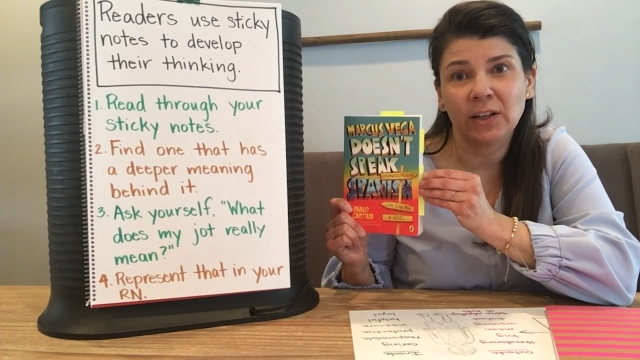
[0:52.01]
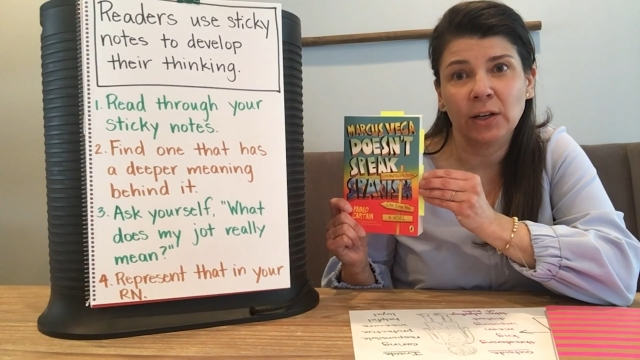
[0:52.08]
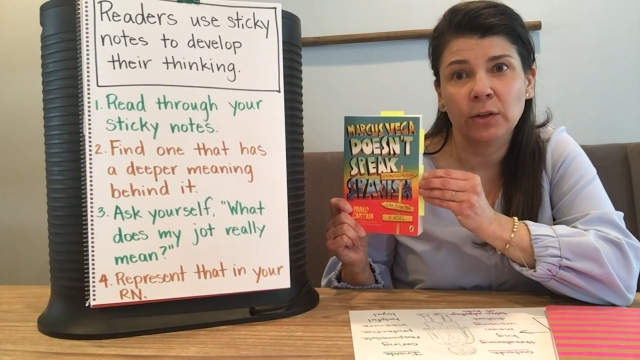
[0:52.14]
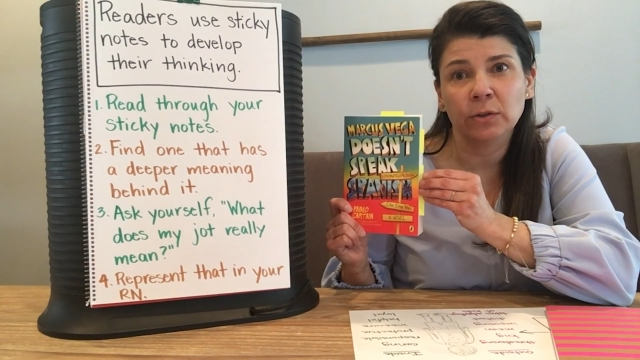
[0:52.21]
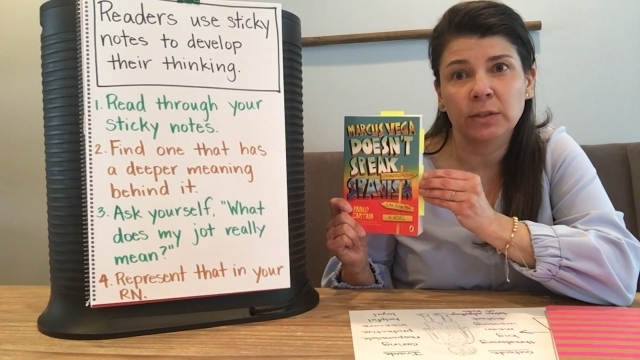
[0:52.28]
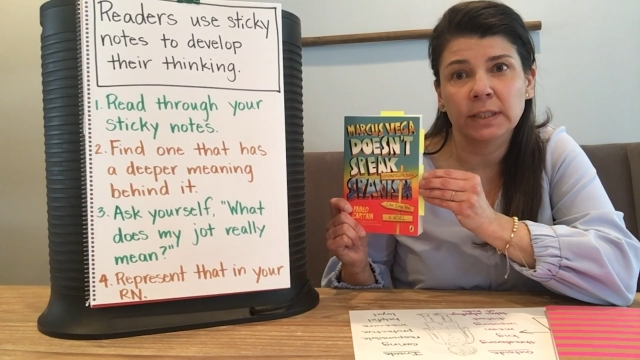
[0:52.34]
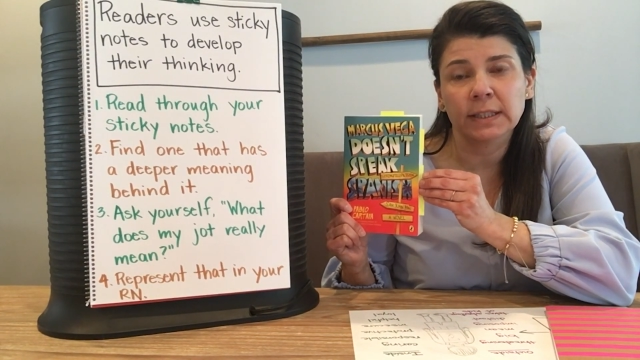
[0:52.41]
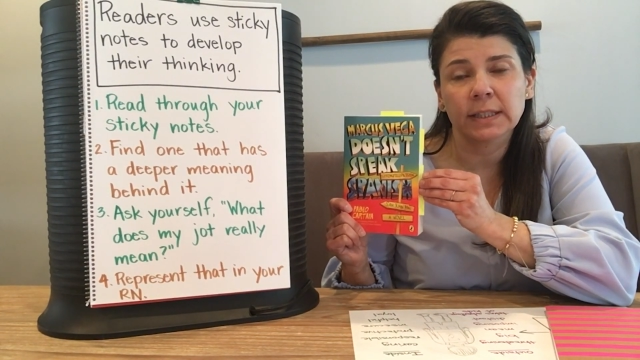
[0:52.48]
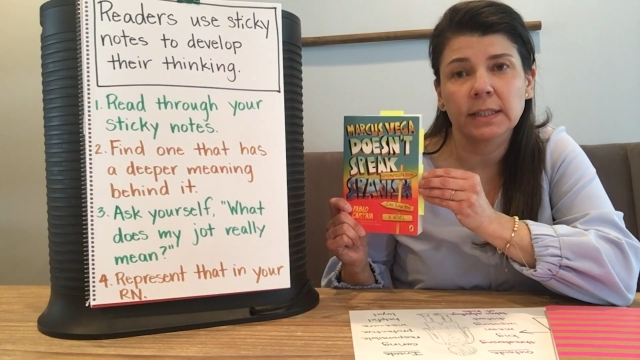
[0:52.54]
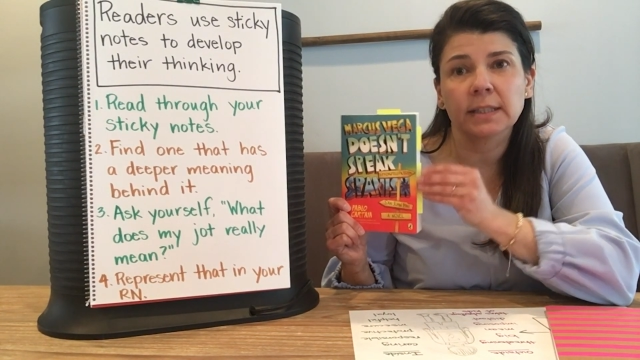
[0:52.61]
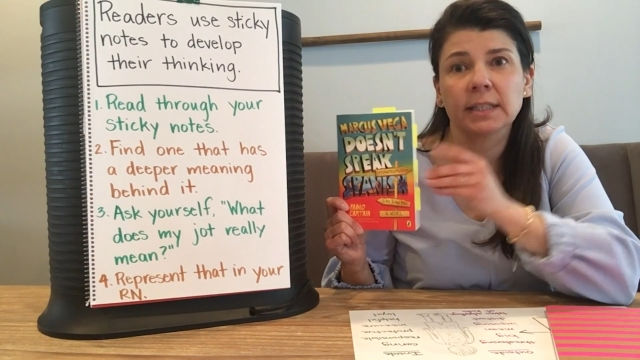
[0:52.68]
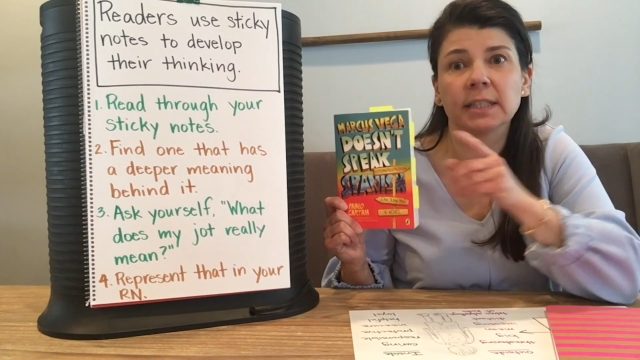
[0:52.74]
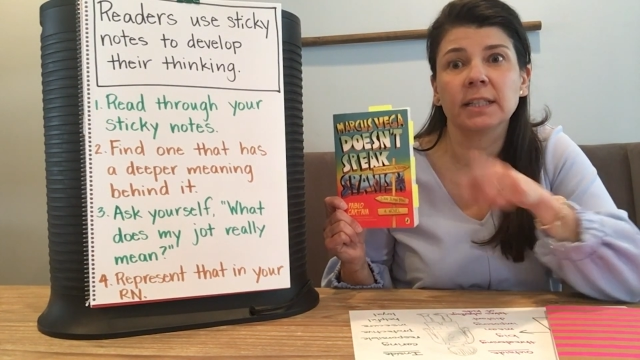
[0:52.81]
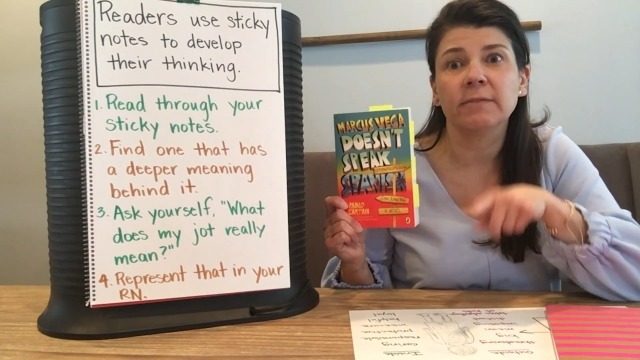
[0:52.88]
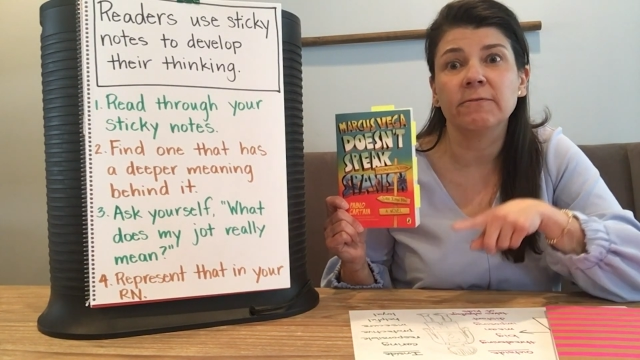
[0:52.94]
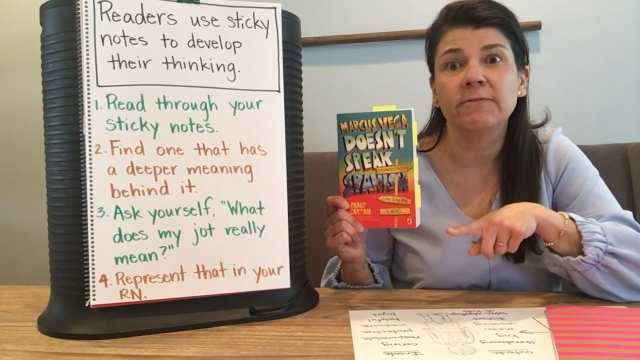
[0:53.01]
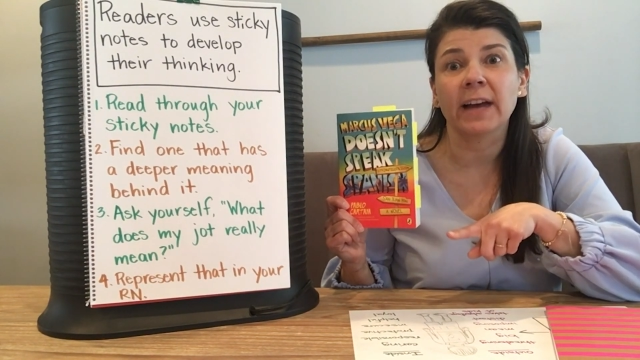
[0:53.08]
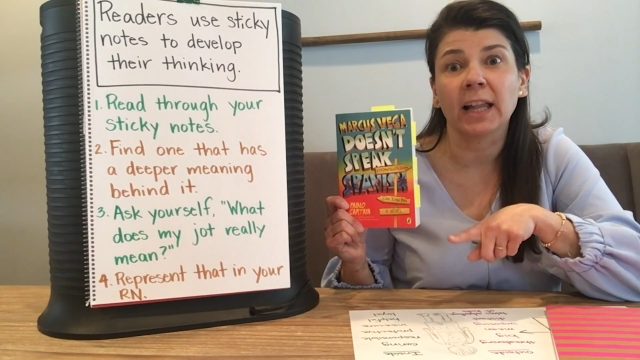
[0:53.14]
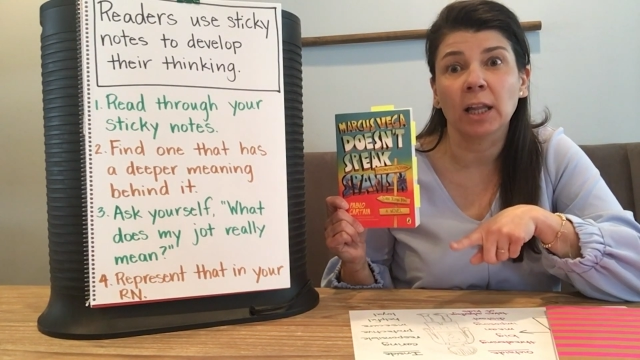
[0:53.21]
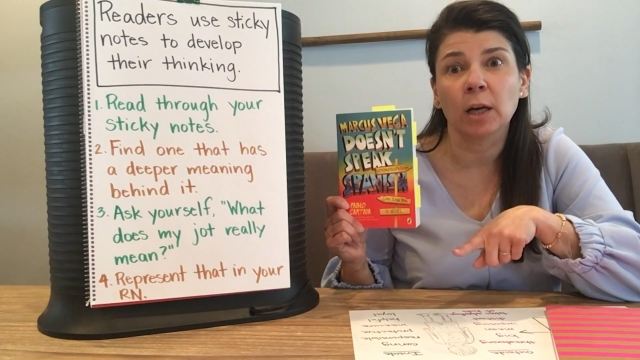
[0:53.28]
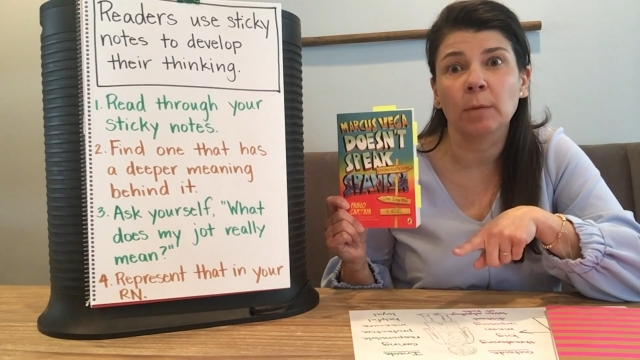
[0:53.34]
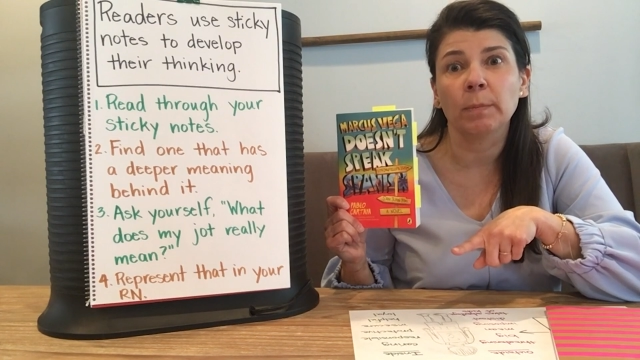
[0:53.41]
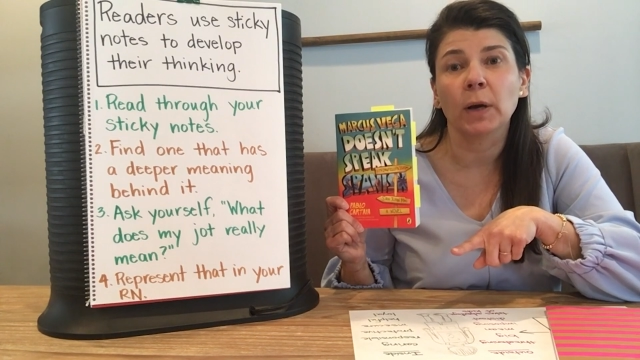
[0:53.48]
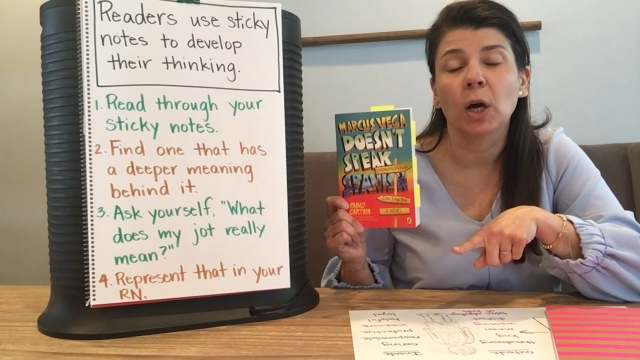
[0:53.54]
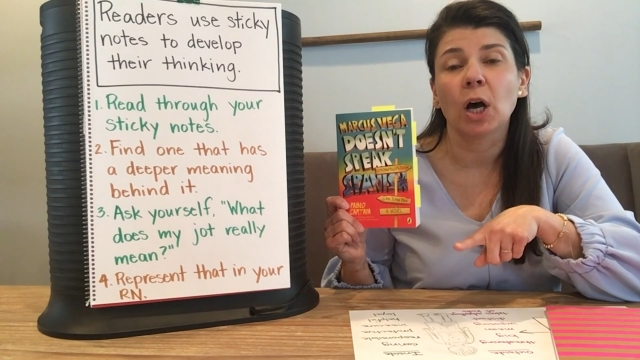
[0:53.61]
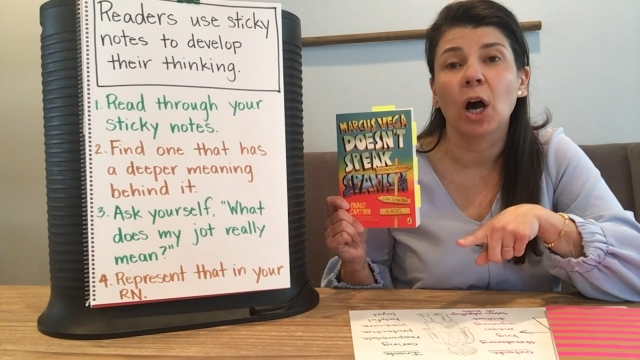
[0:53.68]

notes to develop